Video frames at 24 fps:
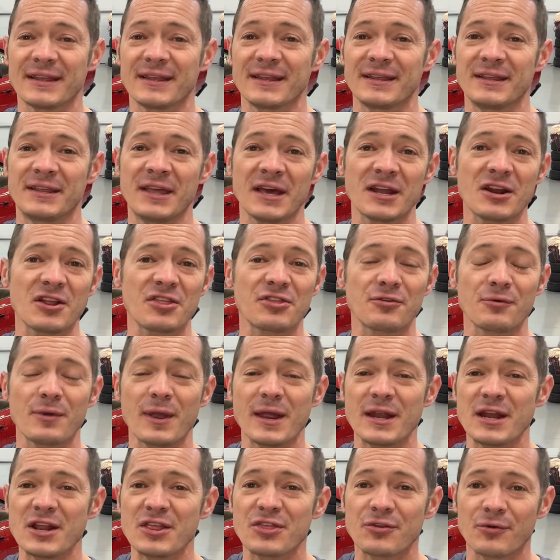get a
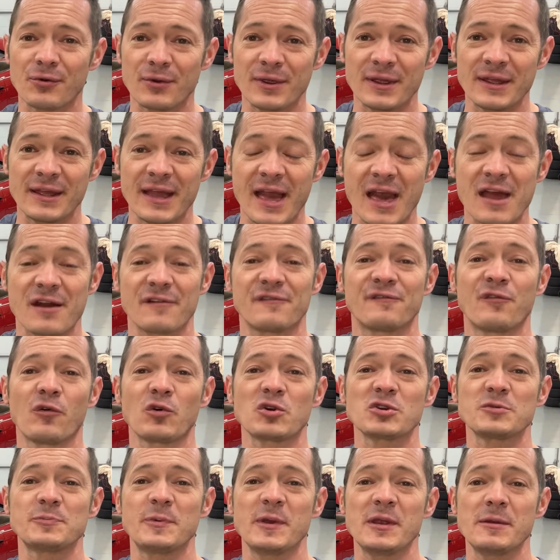383 and a
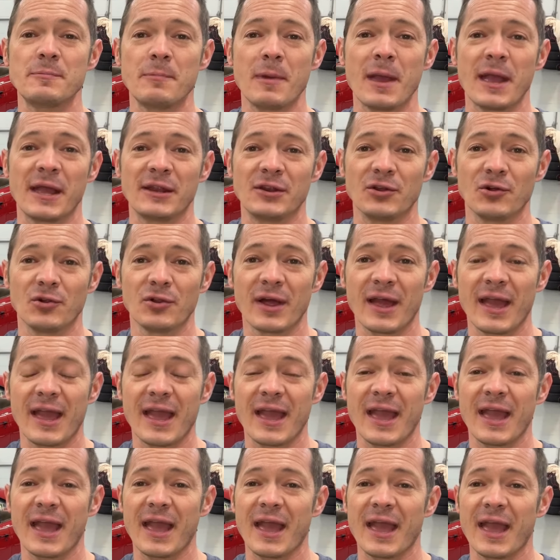4-speed manual,
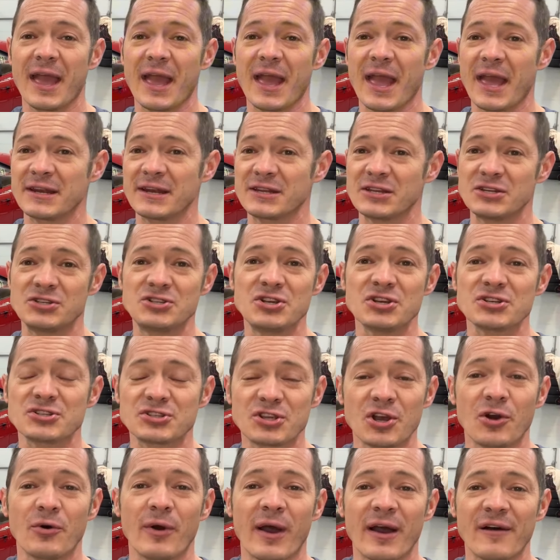and to just
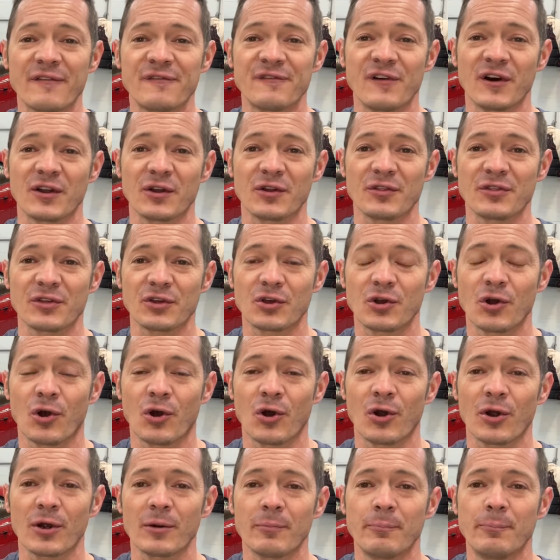go have fun with the
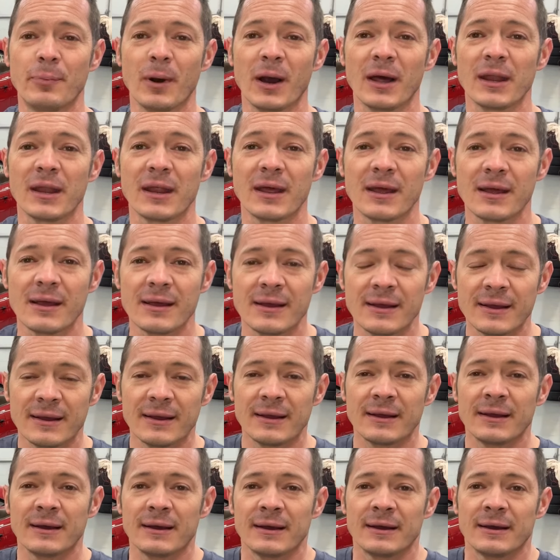car. But
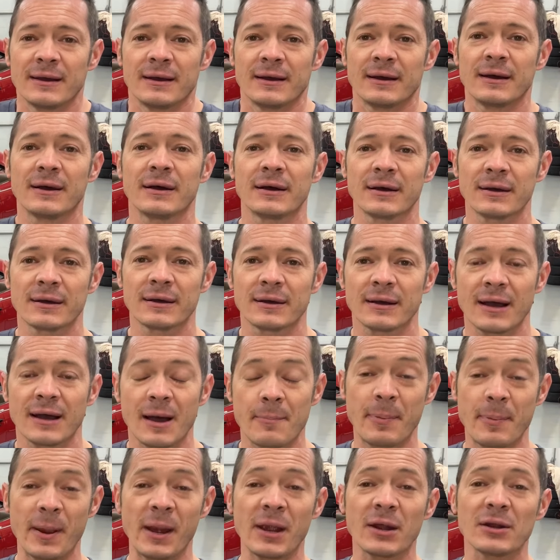
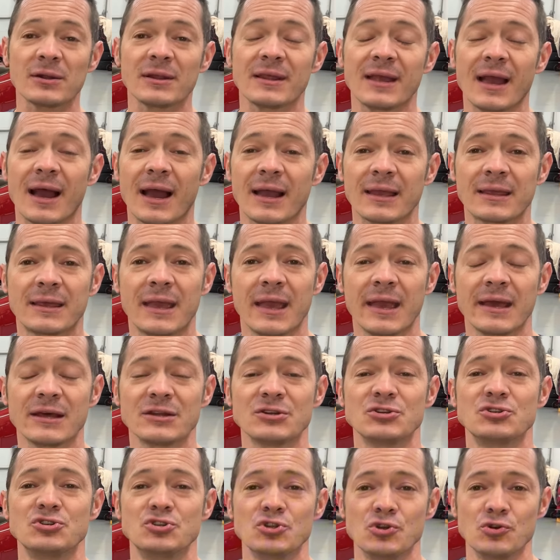apparently I
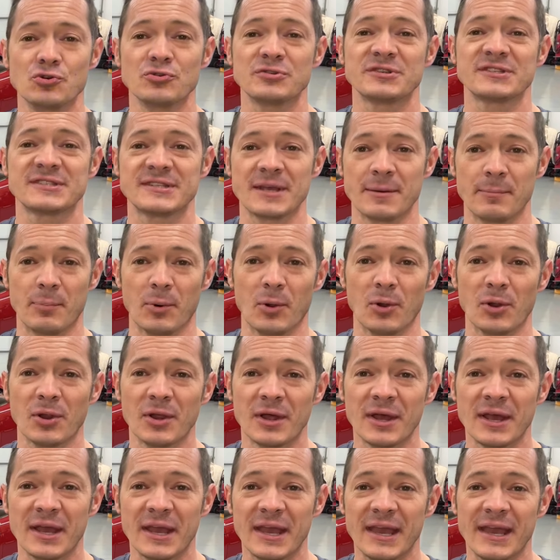can't do simple.
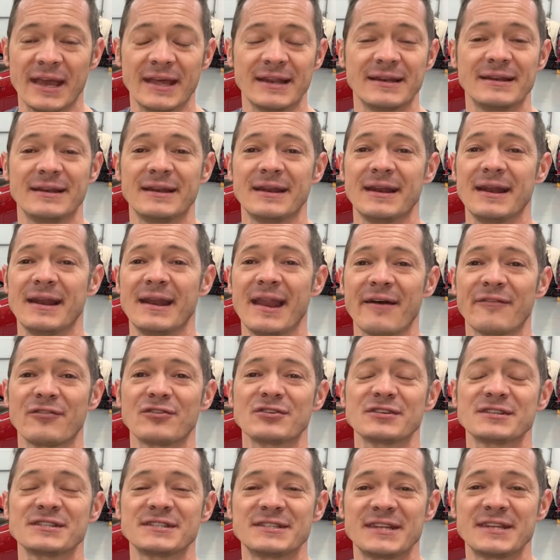It
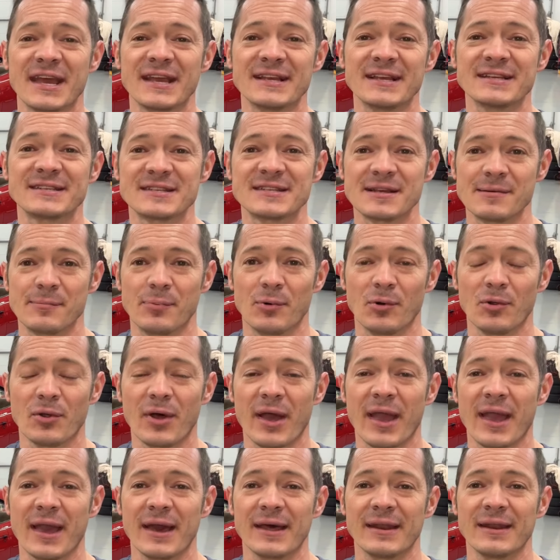never stays simple,
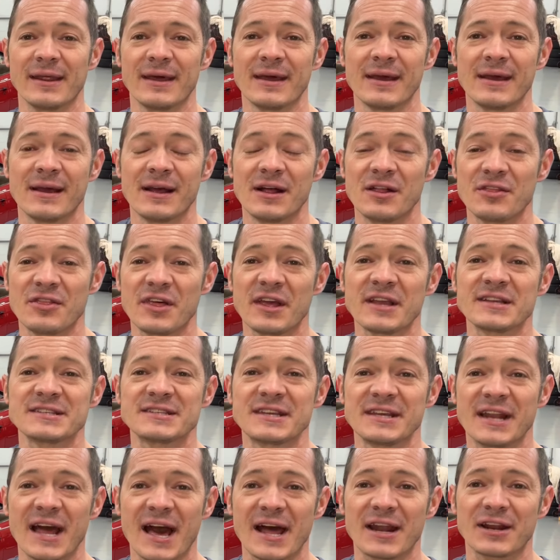and things
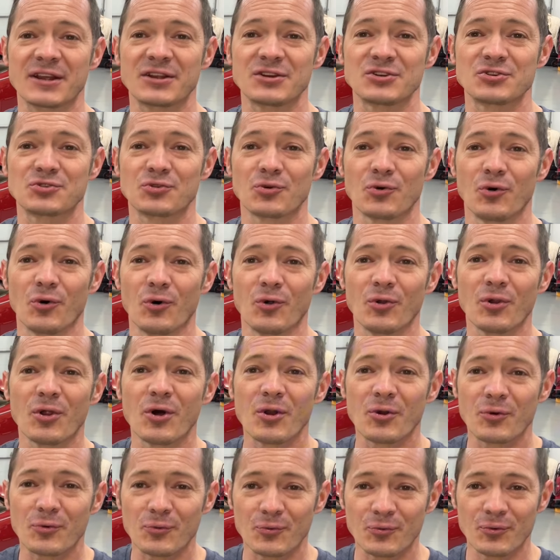get out of
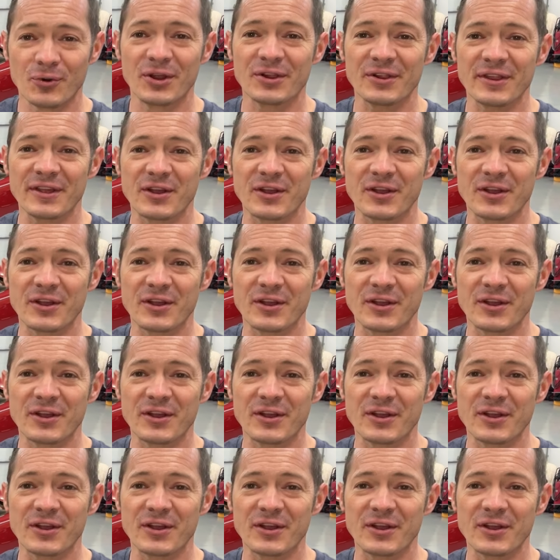control really